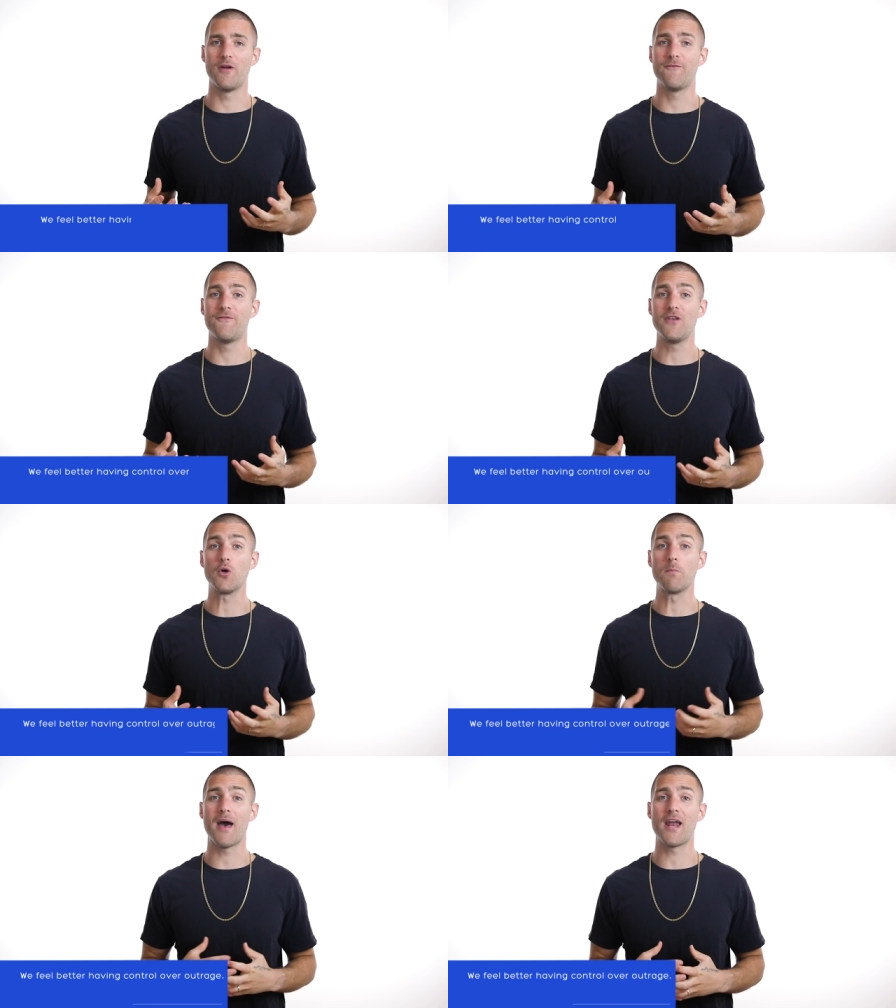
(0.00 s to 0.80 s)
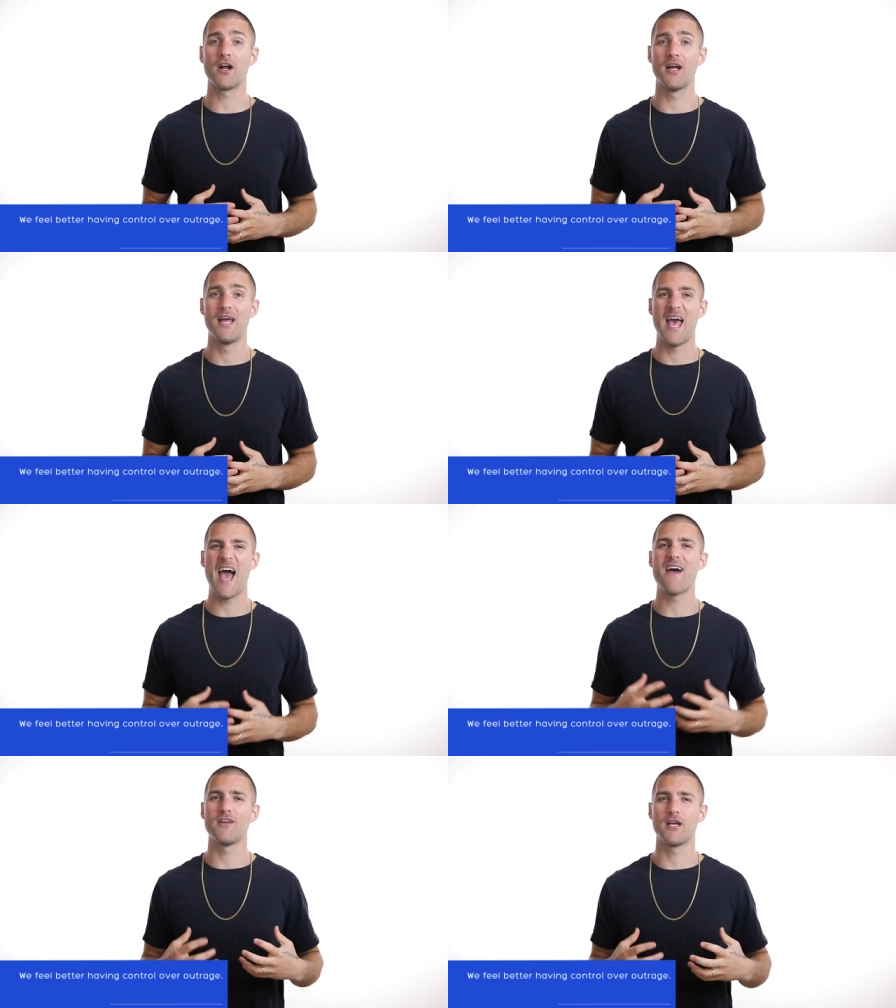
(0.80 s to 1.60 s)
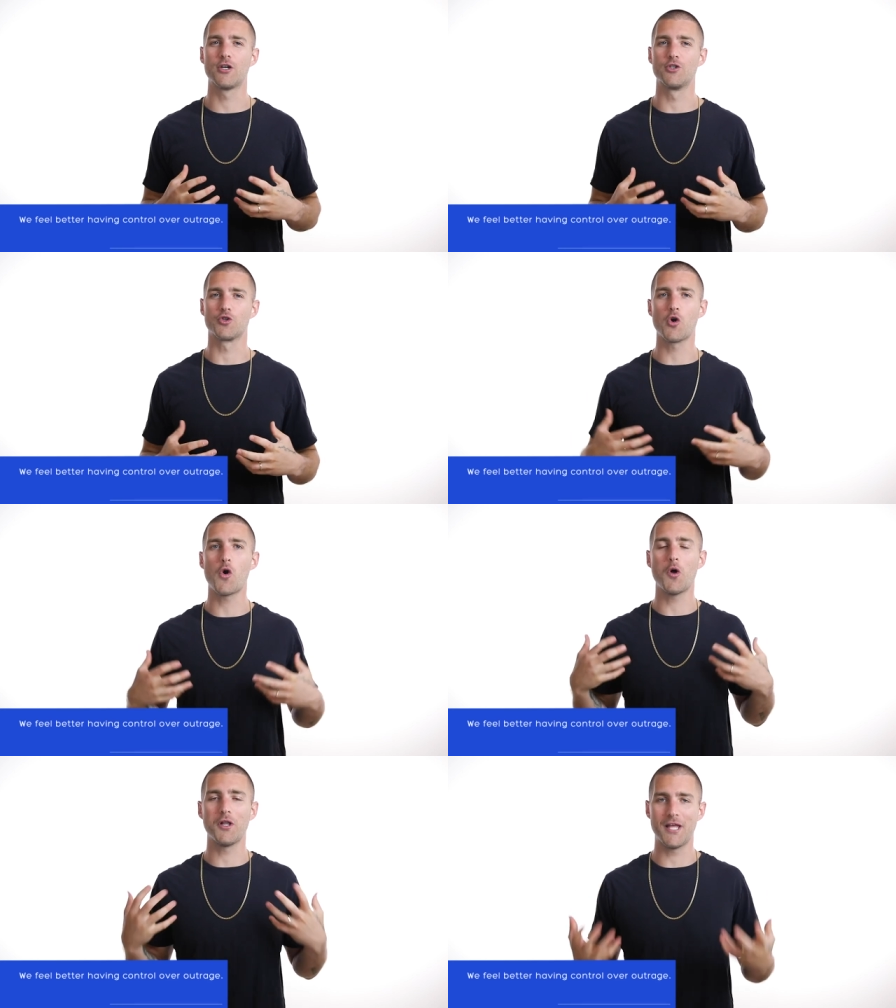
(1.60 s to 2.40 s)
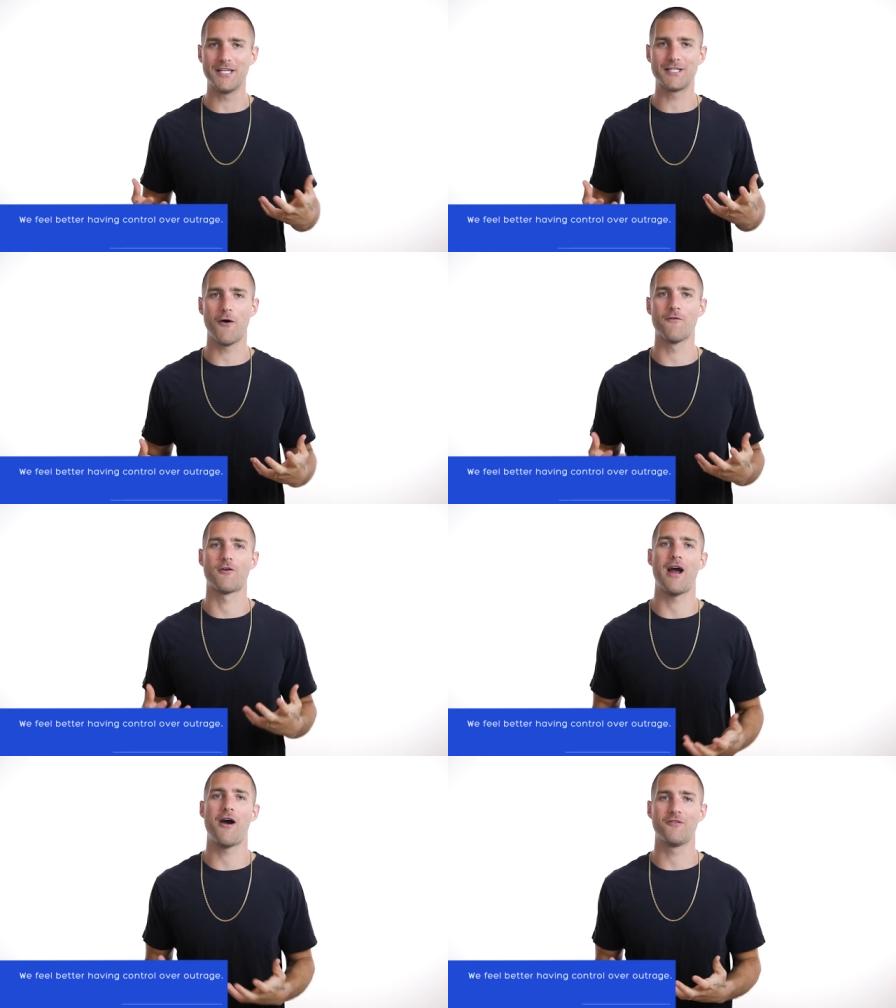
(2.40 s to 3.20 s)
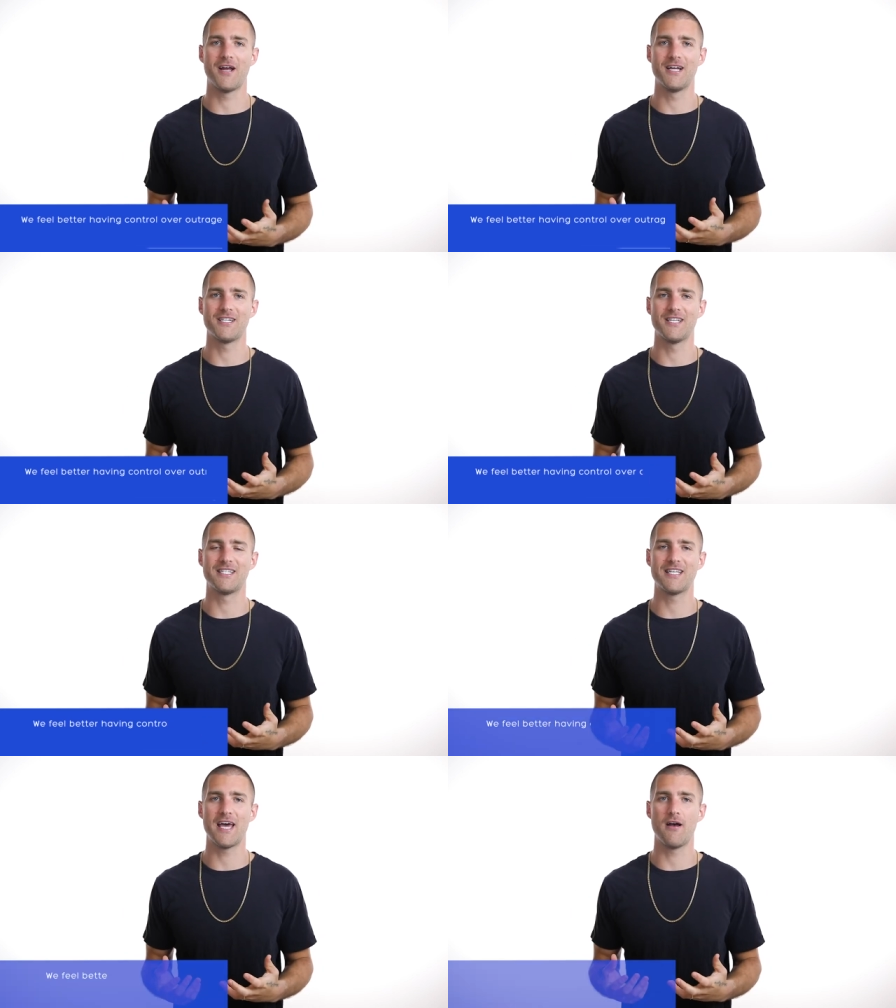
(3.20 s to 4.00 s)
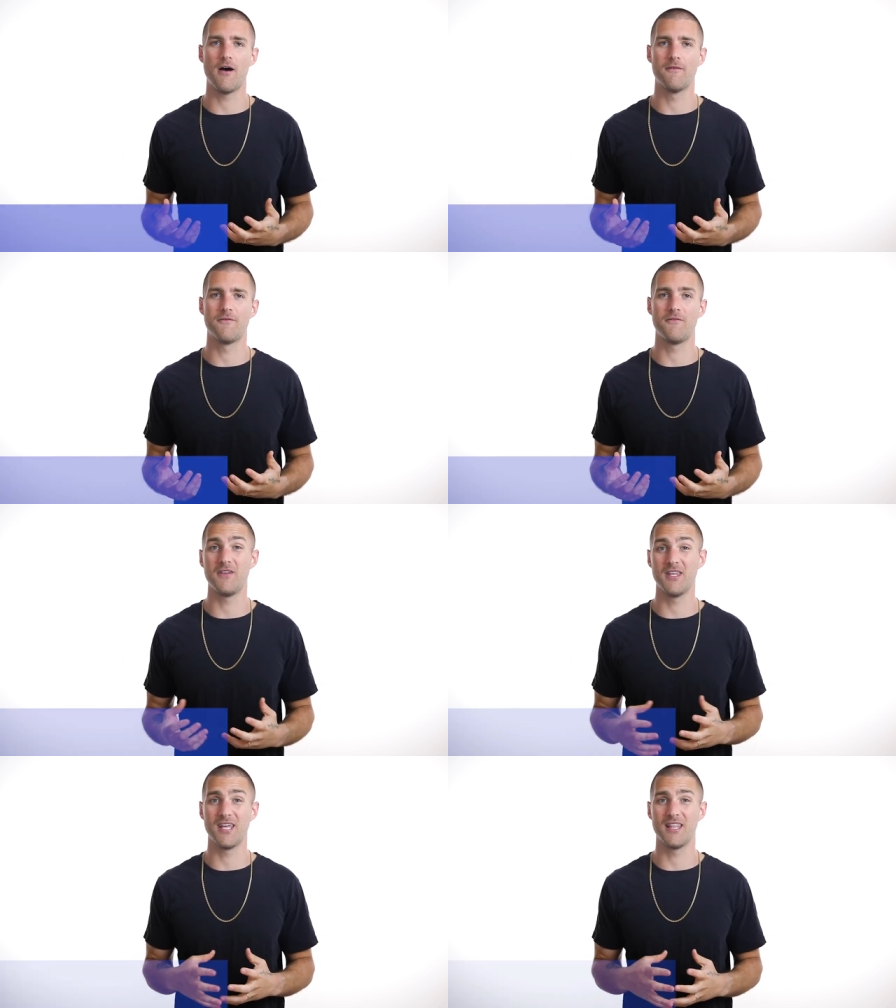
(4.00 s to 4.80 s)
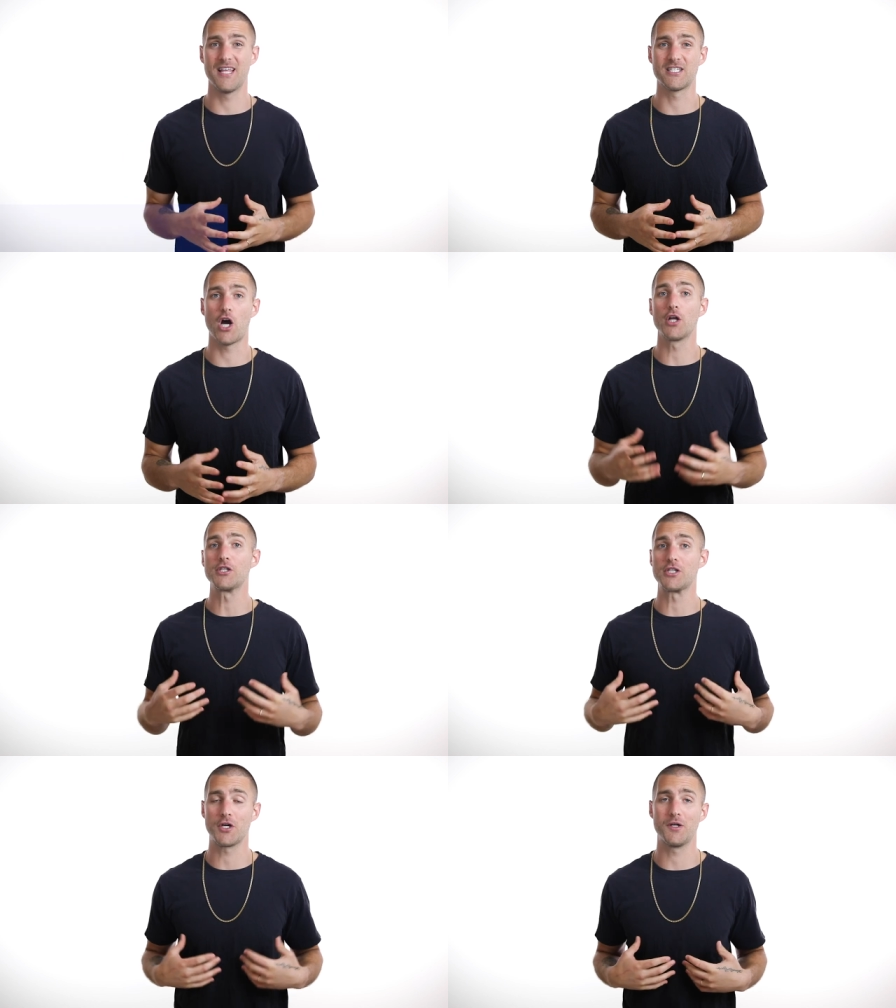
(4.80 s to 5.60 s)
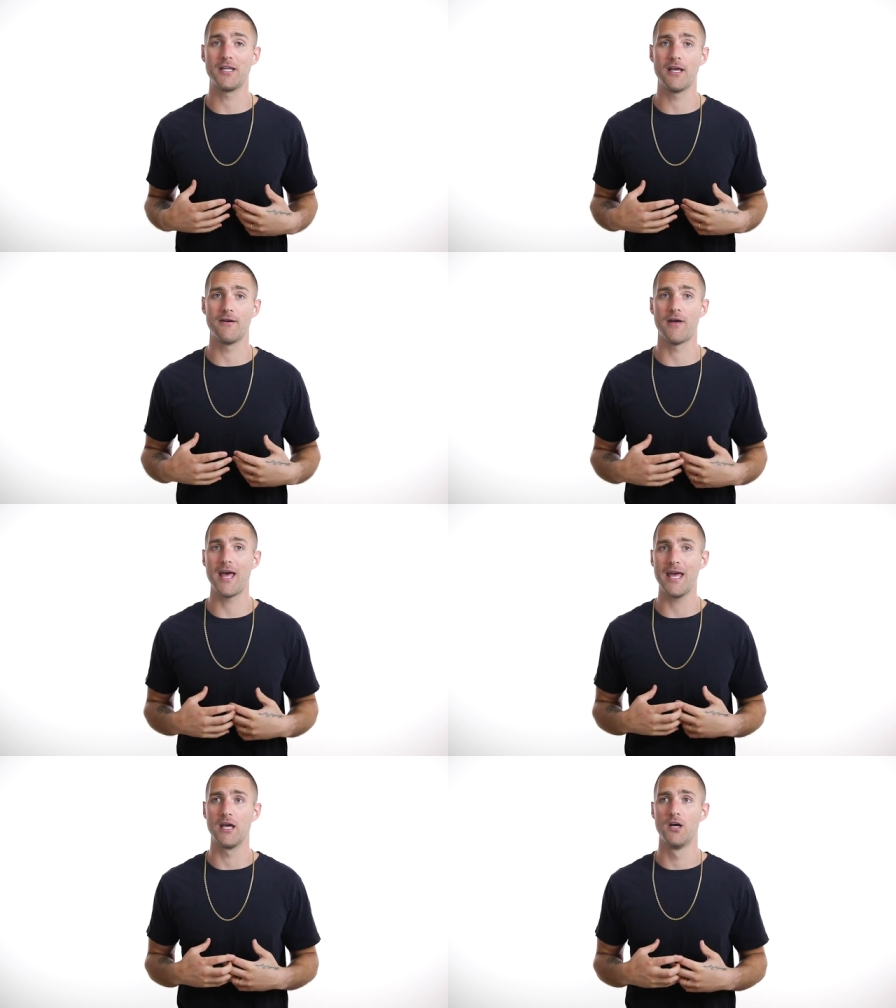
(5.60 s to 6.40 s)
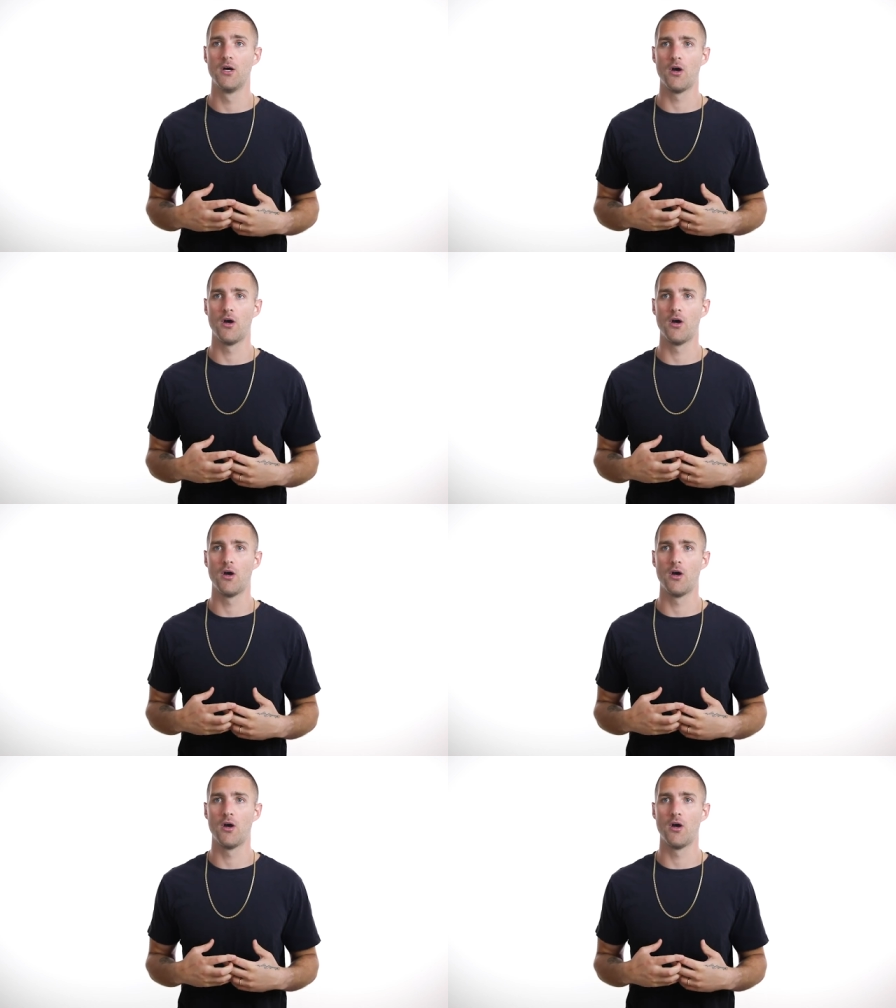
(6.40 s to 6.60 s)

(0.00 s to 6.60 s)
We feel better having control, at least, over outrage instead of feeling this uncertainty of, hey,